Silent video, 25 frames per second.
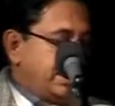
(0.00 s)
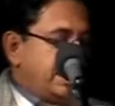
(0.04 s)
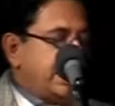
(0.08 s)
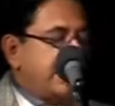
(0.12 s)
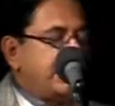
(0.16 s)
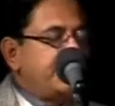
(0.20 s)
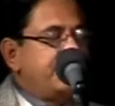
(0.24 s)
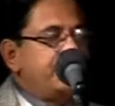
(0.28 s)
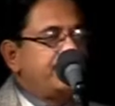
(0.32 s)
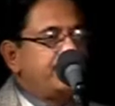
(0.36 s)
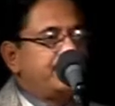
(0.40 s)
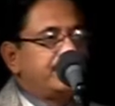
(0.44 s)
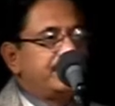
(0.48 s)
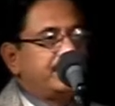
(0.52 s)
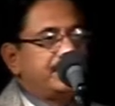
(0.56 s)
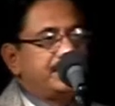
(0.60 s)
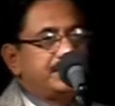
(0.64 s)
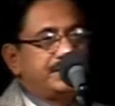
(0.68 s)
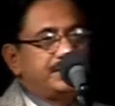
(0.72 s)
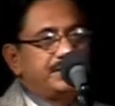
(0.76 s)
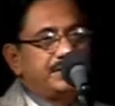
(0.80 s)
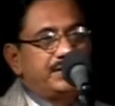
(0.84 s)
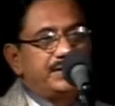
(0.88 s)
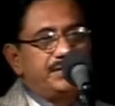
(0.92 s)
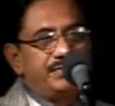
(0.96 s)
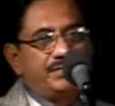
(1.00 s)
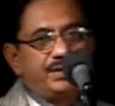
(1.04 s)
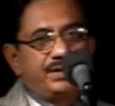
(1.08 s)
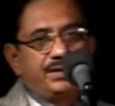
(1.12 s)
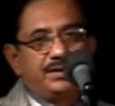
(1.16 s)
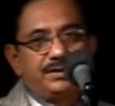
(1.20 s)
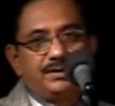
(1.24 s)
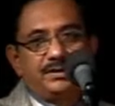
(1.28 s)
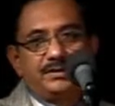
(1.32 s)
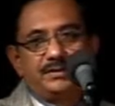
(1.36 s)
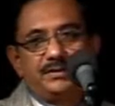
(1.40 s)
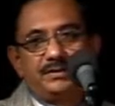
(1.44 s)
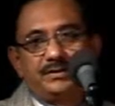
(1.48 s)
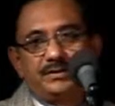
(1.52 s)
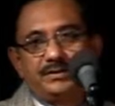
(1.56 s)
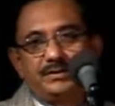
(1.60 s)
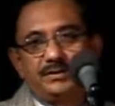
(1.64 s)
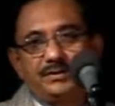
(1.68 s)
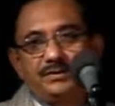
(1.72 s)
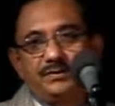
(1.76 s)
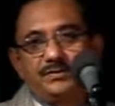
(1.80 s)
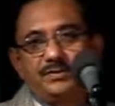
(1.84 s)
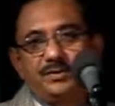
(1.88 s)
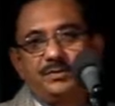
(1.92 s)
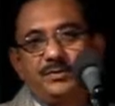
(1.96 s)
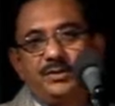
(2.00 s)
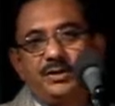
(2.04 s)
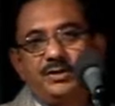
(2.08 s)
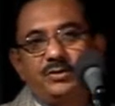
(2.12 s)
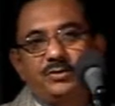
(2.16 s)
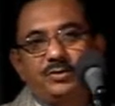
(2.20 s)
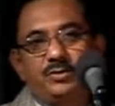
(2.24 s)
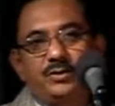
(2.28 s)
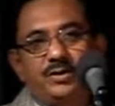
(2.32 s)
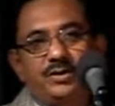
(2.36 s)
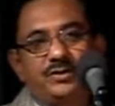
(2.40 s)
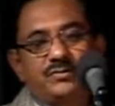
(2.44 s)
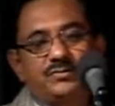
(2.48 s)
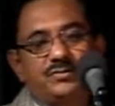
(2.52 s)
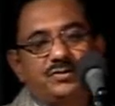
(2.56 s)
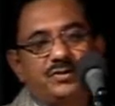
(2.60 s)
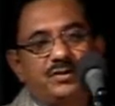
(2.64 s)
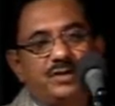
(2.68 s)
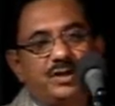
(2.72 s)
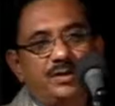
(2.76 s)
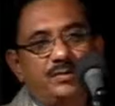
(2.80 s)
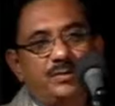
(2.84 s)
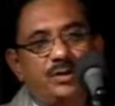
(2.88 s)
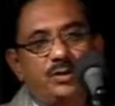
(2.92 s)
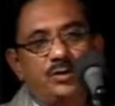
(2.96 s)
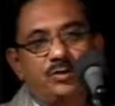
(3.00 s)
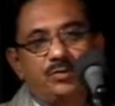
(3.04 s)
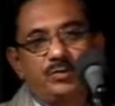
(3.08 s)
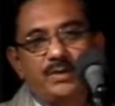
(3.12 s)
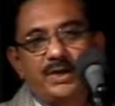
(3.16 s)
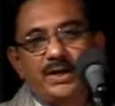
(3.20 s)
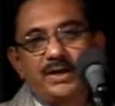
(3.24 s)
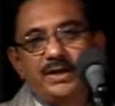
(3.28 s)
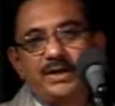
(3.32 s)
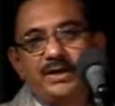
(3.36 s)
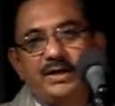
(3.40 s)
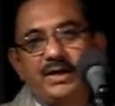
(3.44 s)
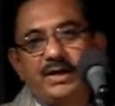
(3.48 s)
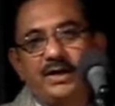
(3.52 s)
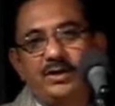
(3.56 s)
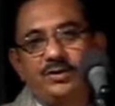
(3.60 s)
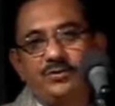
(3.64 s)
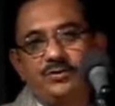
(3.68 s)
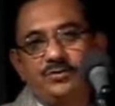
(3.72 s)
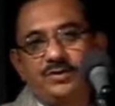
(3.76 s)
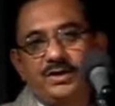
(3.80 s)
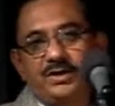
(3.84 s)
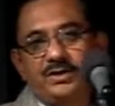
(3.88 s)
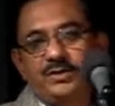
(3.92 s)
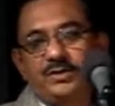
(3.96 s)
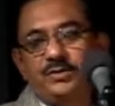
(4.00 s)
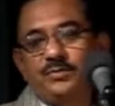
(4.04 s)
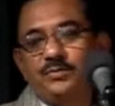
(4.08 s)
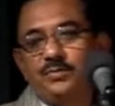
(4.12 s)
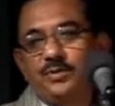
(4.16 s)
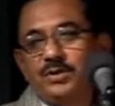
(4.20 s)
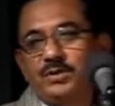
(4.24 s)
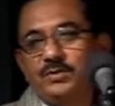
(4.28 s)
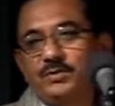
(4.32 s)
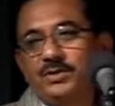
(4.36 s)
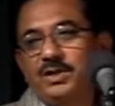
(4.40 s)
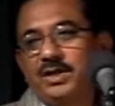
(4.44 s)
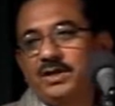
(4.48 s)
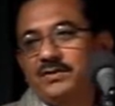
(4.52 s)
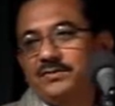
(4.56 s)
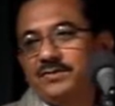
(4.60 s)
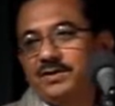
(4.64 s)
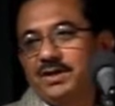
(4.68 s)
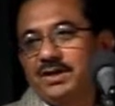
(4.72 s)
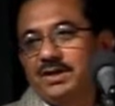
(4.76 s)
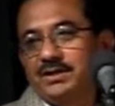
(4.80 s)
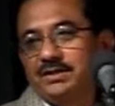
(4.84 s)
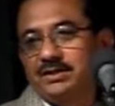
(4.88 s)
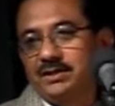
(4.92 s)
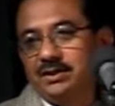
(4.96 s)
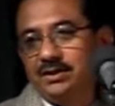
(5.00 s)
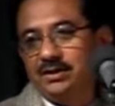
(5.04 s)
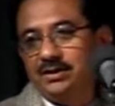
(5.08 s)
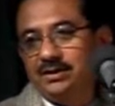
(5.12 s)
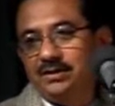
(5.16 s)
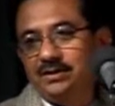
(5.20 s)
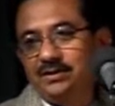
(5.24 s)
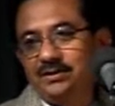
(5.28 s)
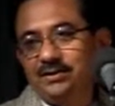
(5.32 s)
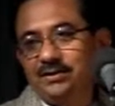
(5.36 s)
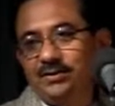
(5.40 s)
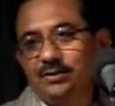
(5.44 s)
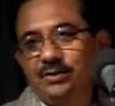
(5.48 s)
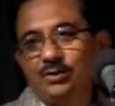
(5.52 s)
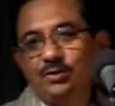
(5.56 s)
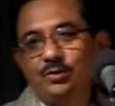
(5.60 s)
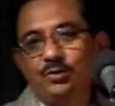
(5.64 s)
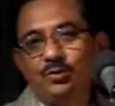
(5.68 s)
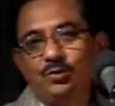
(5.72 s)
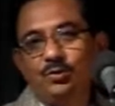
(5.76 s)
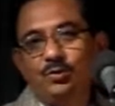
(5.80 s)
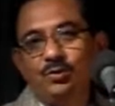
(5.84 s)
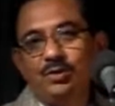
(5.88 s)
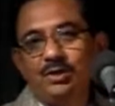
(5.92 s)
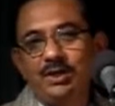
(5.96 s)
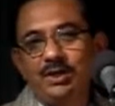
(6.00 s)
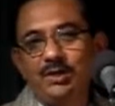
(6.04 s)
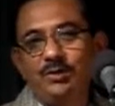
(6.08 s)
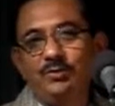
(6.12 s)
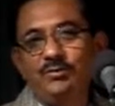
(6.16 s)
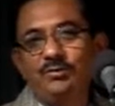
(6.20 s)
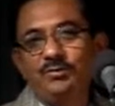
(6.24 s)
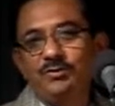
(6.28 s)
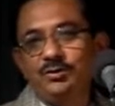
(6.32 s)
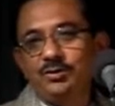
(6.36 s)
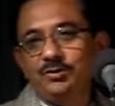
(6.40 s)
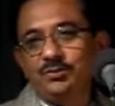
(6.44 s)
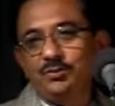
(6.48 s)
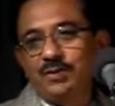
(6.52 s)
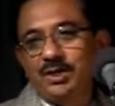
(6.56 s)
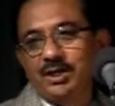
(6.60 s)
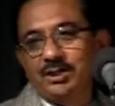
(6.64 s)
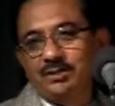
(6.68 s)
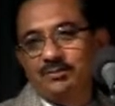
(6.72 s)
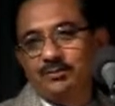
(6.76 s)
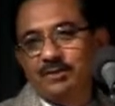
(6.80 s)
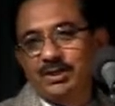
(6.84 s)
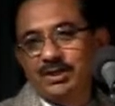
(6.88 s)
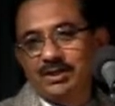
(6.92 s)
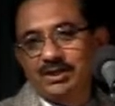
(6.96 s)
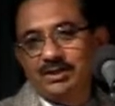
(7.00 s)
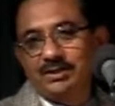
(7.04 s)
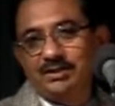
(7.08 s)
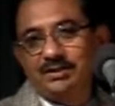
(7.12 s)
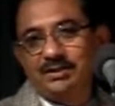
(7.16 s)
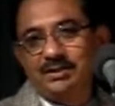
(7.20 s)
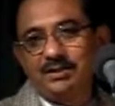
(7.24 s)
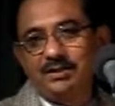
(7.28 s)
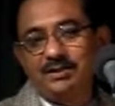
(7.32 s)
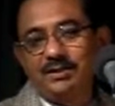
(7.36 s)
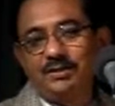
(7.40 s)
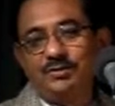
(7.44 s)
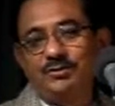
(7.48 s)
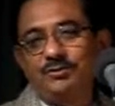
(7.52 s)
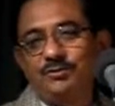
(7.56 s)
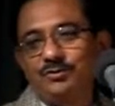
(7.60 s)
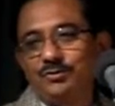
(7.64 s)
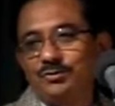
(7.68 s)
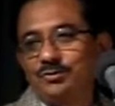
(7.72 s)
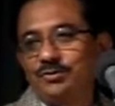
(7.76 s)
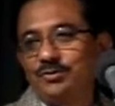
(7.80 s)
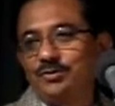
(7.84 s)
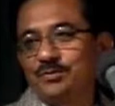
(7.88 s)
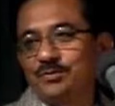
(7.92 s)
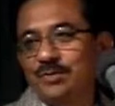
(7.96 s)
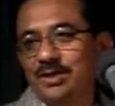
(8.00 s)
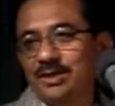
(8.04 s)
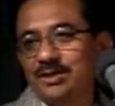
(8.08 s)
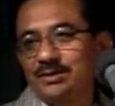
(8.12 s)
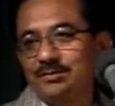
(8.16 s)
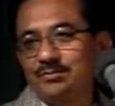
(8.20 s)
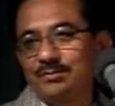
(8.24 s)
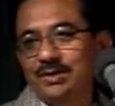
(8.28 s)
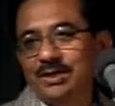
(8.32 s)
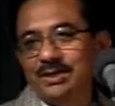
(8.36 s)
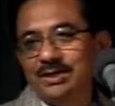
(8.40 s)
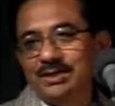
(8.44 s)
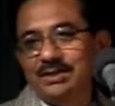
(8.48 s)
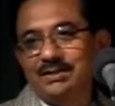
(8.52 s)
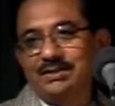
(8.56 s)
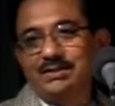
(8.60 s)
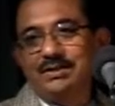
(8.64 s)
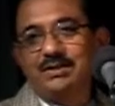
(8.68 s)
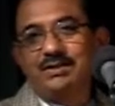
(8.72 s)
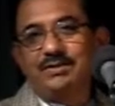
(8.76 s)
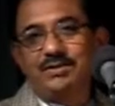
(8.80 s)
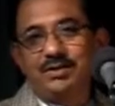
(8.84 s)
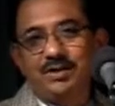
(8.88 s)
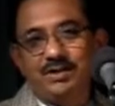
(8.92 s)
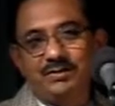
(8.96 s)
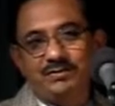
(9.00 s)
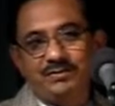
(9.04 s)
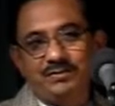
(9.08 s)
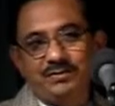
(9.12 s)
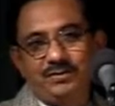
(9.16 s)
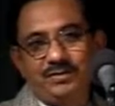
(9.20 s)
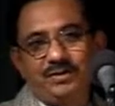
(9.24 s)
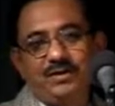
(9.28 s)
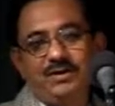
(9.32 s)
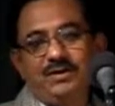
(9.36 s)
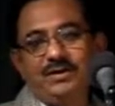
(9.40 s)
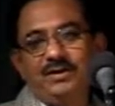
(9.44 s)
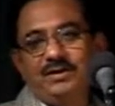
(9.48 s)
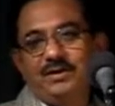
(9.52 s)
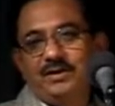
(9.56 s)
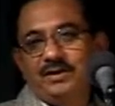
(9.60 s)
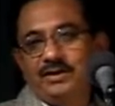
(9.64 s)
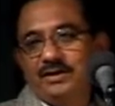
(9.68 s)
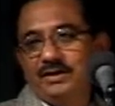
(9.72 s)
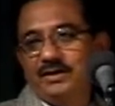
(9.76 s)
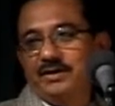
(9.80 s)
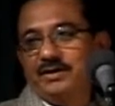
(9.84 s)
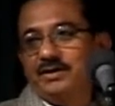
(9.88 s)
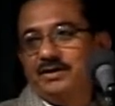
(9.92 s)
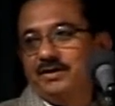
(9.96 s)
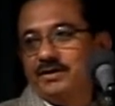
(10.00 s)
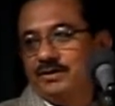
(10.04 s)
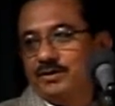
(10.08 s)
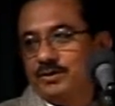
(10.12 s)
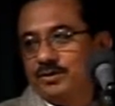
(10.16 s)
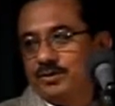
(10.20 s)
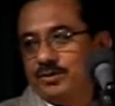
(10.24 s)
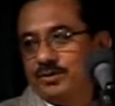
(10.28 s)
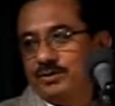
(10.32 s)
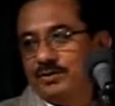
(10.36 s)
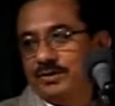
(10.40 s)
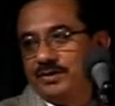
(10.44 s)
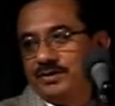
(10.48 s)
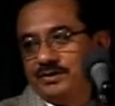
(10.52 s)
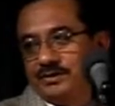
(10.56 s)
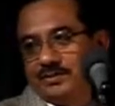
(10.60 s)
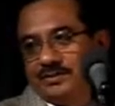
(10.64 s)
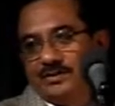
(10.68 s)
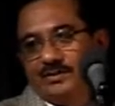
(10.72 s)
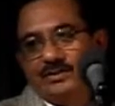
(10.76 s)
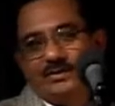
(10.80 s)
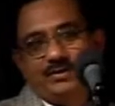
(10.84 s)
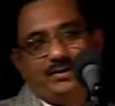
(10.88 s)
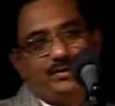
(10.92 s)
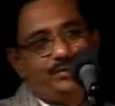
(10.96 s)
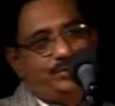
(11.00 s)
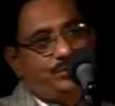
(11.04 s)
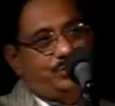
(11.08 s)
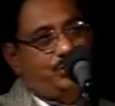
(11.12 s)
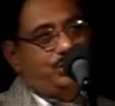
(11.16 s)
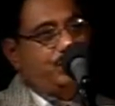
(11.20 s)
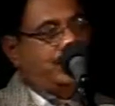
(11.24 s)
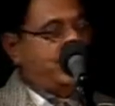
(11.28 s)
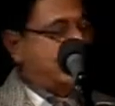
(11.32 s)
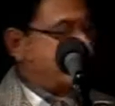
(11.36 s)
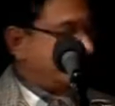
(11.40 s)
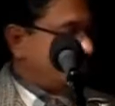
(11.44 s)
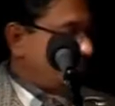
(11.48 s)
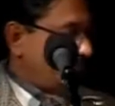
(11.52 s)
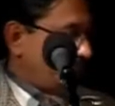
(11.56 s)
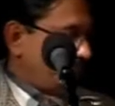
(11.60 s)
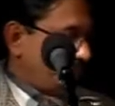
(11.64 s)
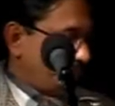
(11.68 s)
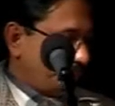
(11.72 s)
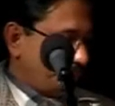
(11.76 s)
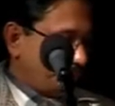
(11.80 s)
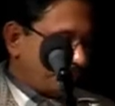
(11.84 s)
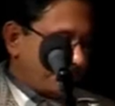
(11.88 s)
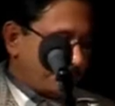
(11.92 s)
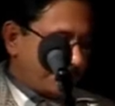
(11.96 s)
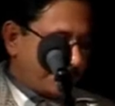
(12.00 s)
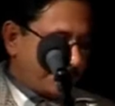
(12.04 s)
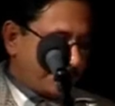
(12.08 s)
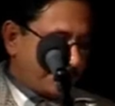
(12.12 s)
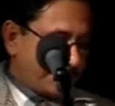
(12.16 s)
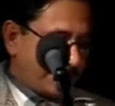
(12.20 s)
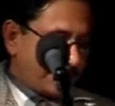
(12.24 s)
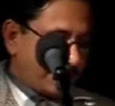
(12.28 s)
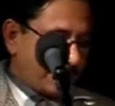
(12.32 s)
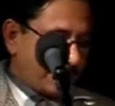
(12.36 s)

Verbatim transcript: Uh, I am giving some introduction about my grandfather Prabhudas Gandhi, who lived with Mahatma Gandhi. He is not Mahatma Gandhi as written on our program.